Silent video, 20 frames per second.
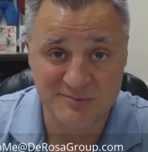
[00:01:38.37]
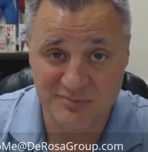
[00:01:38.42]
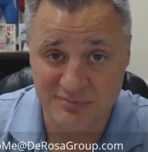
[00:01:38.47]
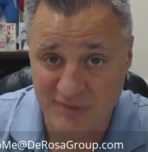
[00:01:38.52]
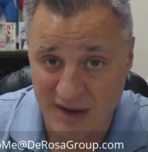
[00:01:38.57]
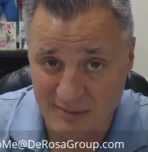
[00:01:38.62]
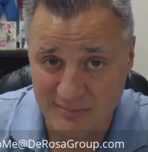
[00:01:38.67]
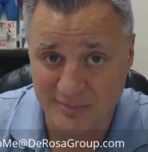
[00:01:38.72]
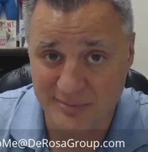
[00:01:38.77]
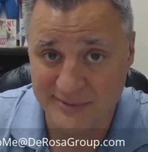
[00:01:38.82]

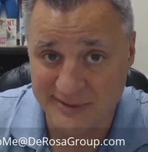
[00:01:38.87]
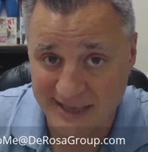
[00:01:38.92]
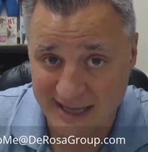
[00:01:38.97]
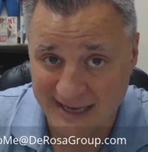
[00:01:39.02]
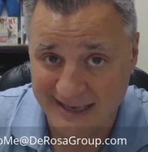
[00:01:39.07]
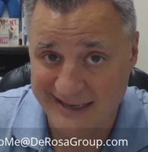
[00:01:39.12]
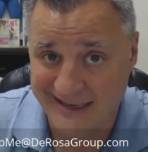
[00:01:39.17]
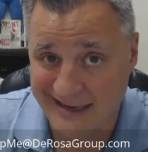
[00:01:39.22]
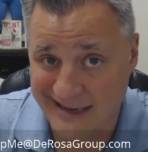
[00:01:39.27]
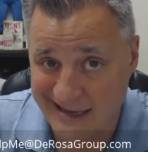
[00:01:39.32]
probably
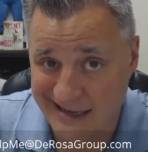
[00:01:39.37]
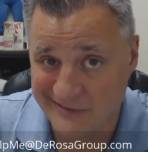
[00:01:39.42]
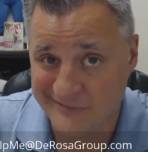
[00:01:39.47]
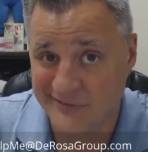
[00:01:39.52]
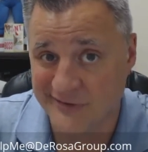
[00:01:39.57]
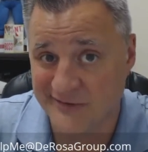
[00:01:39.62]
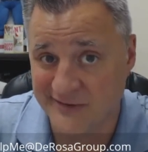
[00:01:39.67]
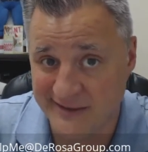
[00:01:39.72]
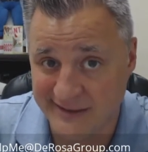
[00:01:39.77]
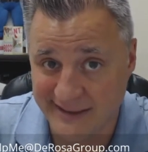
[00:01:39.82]
not going to have
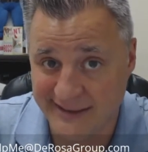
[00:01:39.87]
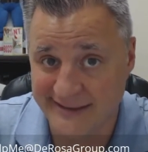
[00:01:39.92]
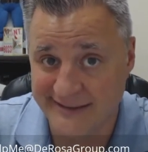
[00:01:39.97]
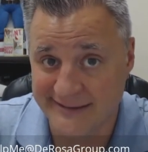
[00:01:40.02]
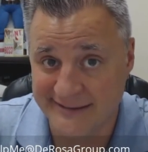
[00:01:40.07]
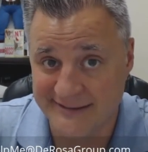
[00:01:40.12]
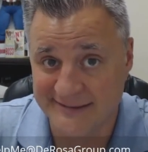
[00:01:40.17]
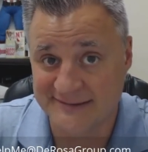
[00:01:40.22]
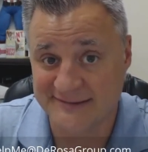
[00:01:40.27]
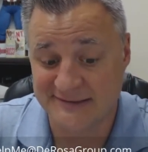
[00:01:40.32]
all the
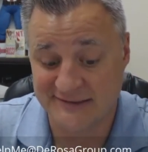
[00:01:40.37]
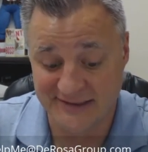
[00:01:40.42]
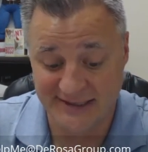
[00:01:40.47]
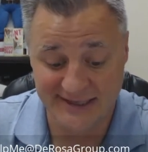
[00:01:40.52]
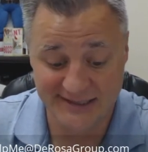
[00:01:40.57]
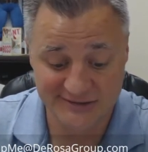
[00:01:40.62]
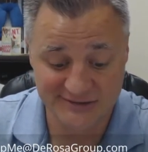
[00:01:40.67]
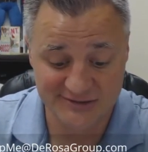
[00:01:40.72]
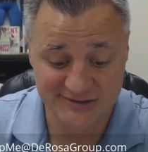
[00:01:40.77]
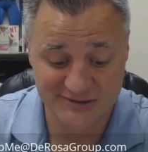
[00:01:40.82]
data and so
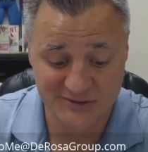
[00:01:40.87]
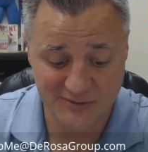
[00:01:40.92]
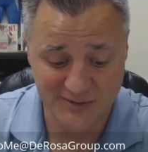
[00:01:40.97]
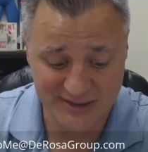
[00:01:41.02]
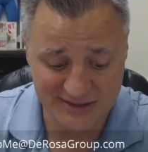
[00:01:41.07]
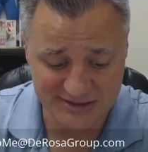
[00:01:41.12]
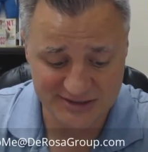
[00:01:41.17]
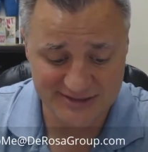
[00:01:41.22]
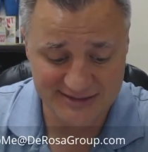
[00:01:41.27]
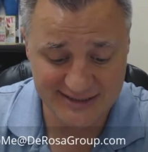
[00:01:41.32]
andrew's
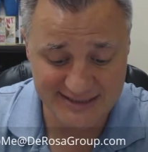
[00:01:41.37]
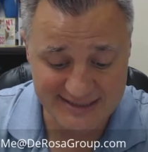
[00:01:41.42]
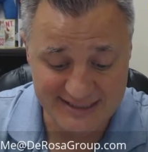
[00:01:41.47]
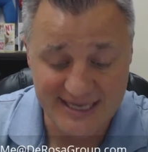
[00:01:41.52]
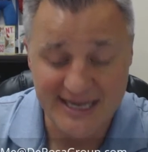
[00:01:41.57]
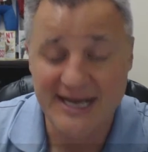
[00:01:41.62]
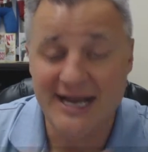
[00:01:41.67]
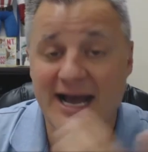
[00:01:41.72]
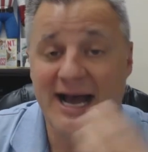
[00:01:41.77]
question is